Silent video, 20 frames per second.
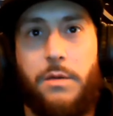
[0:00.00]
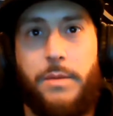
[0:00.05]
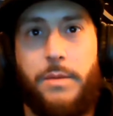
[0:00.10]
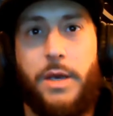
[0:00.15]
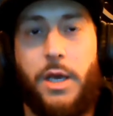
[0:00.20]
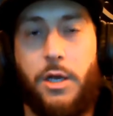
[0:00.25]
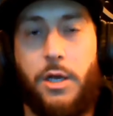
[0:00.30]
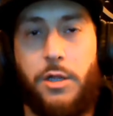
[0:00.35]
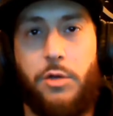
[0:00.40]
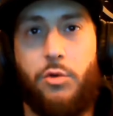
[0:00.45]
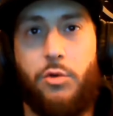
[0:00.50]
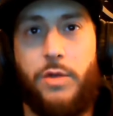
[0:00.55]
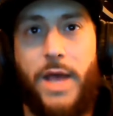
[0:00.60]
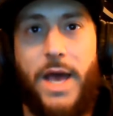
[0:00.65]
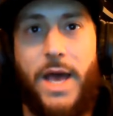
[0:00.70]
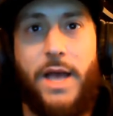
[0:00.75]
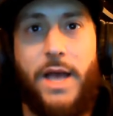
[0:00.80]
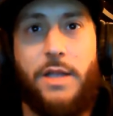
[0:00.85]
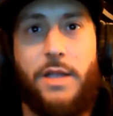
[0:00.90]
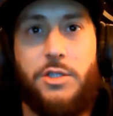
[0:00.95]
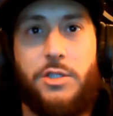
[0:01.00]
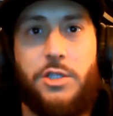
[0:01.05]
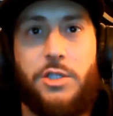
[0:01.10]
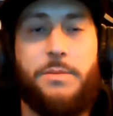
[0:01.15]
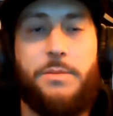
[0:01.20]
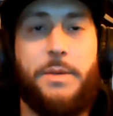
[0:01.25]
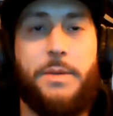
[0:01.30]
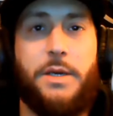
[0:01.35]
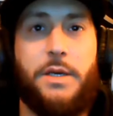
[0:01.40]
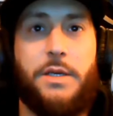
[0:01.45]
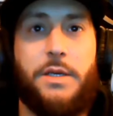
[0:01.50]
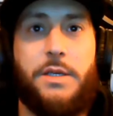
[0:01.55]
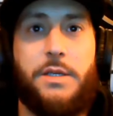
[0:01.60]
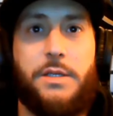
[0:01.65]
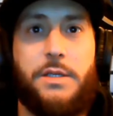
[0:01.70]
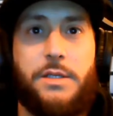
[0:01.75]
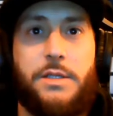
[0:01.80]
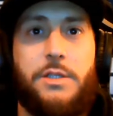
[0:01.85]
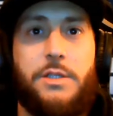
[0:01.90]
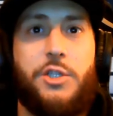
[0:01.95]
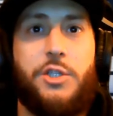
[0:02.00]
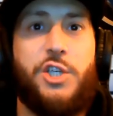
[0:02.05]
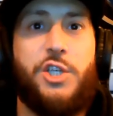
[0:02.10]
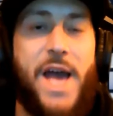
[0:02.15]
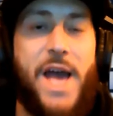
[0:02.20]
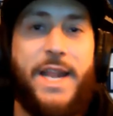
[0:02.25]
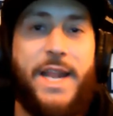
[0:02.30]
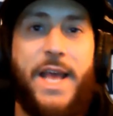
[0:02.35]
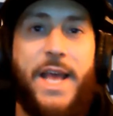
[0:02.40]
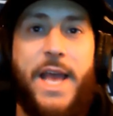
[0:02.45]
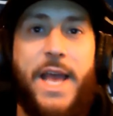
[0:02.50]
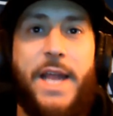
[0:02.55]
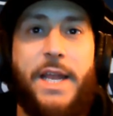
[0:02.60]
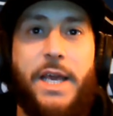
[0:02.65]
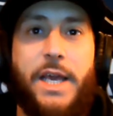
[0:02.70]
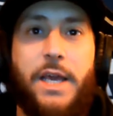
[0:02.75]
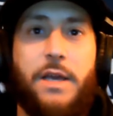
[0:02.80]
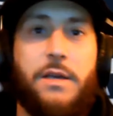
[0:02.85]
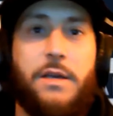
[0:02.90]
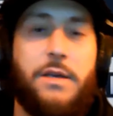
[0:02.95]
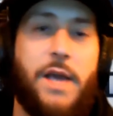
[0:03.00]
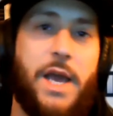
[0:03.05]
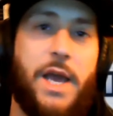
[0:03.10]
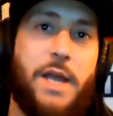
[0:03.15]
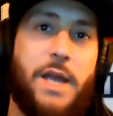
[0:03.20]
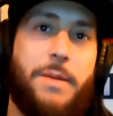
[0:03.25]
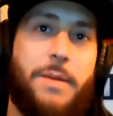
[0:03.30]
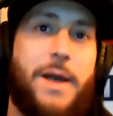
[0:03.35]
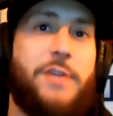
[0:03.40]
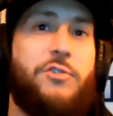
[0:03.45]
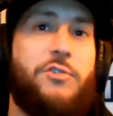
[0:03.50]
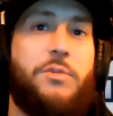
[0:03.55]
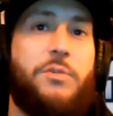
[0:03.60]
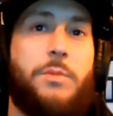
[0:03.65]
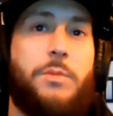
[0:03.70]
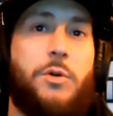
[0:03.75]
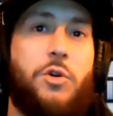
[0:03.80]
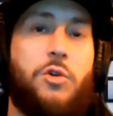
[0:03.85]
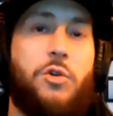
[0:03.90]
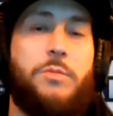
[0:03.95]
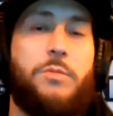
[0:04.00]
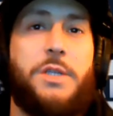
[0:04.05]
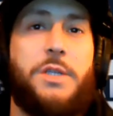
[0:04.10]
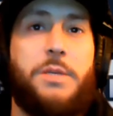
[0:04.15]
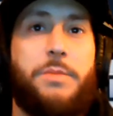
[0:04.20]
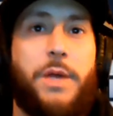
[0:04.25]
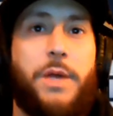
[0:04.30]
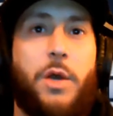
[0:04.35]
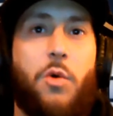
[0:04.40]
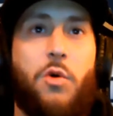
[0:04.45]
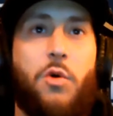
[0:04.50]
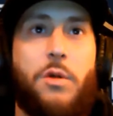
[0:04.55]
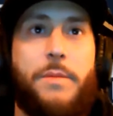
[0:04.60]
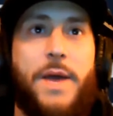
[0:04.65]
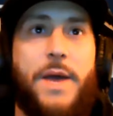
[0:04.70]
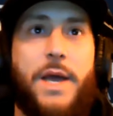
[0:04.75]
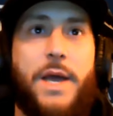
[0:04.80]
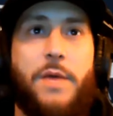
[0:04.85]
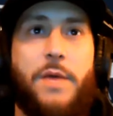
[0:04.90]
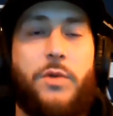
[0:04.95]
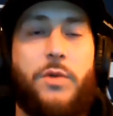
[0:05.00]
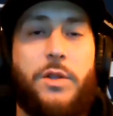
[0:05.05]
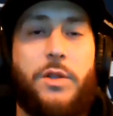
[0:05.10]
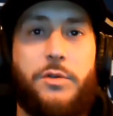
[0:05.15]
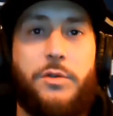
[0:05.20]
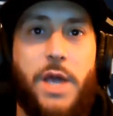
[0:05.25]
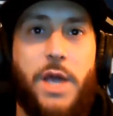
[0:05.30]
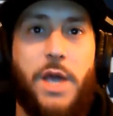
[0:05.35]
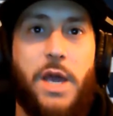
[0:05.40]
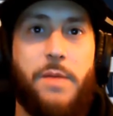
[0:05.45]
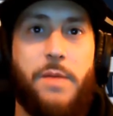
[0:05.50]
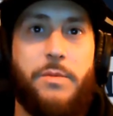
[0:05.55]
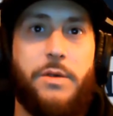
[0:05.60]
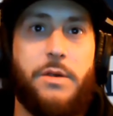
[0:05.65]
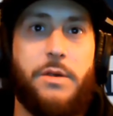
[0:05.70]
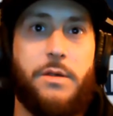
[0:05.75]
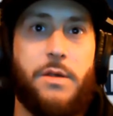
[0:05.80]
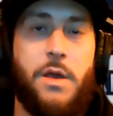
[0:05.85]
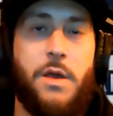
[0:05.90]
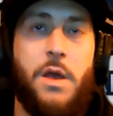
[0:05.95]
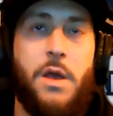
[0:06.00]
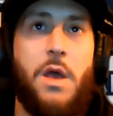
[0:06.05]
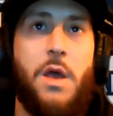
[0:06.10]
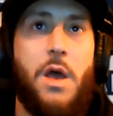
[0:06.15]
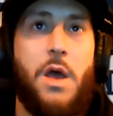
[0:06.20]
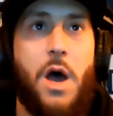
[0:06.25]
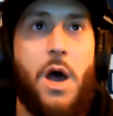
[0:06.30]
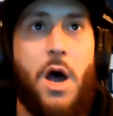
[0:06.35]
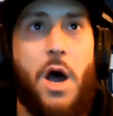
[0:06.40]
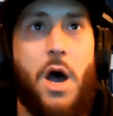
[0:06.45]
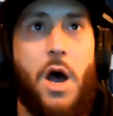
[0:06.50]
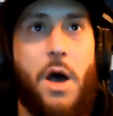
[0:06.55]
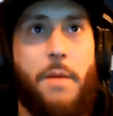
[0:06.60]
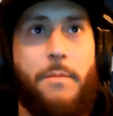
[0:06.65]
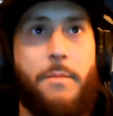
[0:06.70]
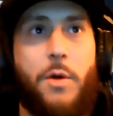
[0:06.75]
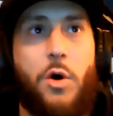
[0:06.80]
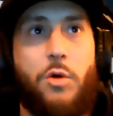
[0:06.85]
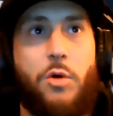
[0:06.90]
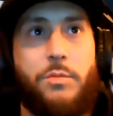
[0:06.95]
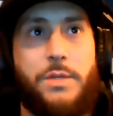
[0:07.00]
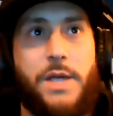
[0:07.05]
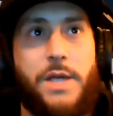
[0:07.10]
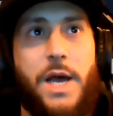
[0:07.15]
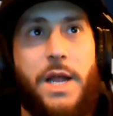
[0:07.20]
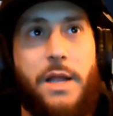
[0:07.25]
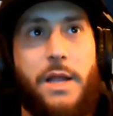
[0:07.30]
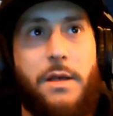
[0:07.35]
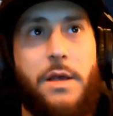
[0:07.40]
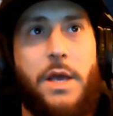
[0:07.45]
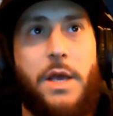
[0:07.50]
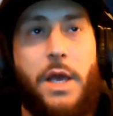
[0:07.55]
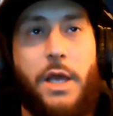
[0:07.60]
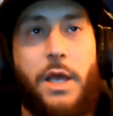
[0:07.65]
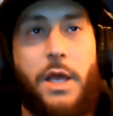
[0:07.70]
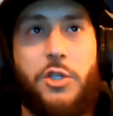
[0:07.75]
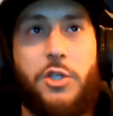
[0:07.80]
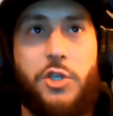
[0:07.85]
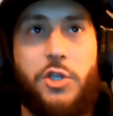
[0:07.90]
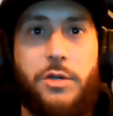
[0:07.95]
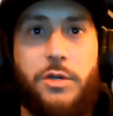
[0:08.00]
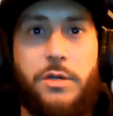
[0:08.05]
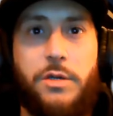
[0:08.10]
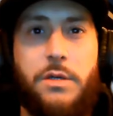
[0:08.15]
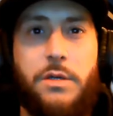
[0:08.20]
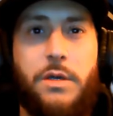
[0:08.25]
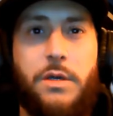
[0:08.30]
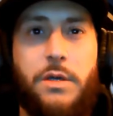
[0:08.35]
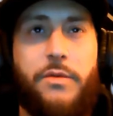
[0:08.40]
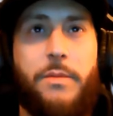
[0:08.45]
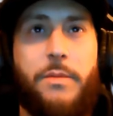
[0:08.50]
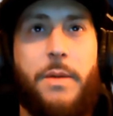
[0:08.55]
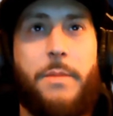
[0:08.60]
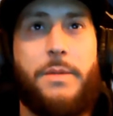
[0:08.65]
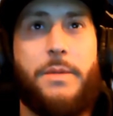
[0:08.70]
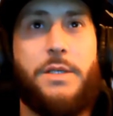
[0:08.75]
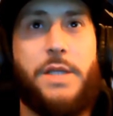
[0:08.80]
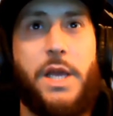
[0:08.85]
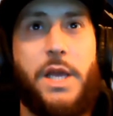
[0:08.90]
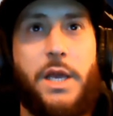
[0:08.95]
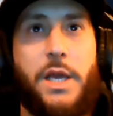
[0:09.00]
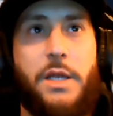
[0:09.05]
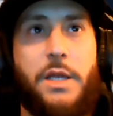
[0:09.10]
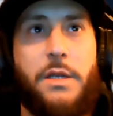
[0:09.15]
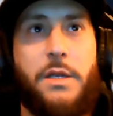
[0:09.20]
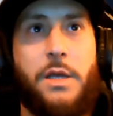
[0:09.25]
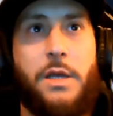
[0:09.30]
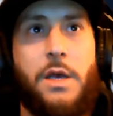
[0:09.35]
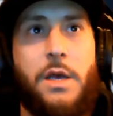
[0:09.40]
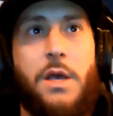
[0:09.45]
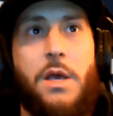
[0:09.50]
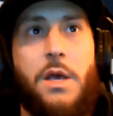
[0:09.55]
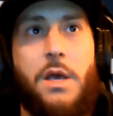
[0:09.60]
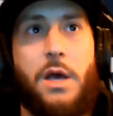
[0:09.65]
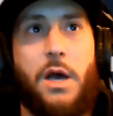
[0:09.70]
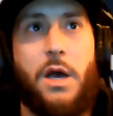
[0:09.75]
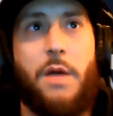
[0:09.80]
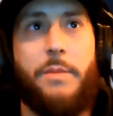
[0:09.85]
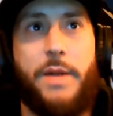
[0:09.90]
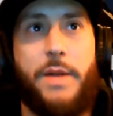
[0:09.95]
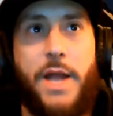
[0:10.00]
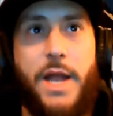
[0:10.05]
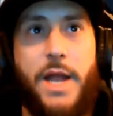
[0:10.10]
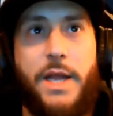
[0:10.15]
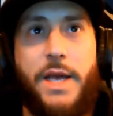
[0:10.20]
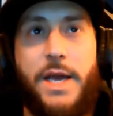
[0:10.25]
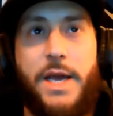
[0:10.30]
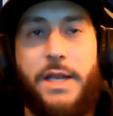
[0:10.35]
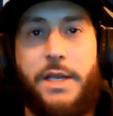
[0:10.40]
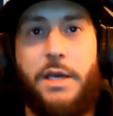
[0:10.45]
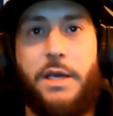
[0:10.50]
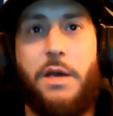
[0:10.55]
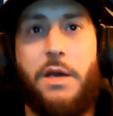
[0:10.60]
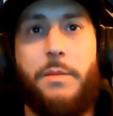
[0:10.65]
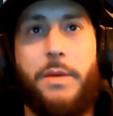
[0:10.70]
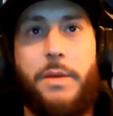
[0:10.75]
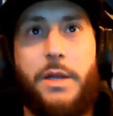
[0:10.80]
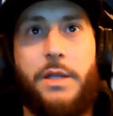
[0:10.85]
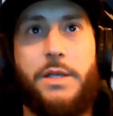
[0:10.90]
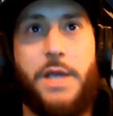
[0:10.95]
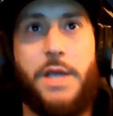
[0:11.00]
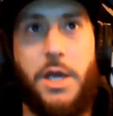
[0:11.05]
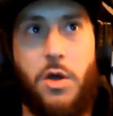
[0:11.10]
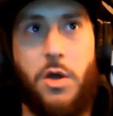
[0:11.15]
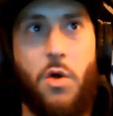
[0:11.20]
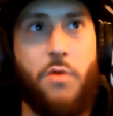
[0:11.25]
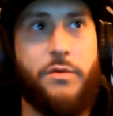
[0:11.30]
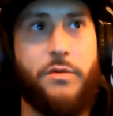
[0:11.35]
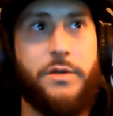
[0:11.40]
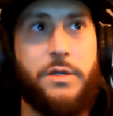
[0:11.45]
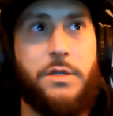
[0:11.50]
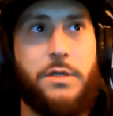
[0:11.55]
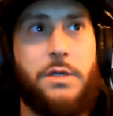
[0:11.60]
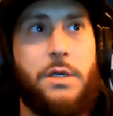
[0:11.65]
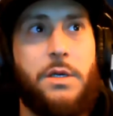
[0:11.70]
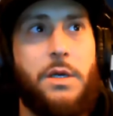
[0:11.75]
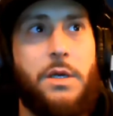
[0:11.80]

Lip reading: include that just because Chad Henne and Patrick Mahomes did play quarterback in one of those games, because Mahomes got injured, if I'm not mistaken, and Henne had to come in and take over.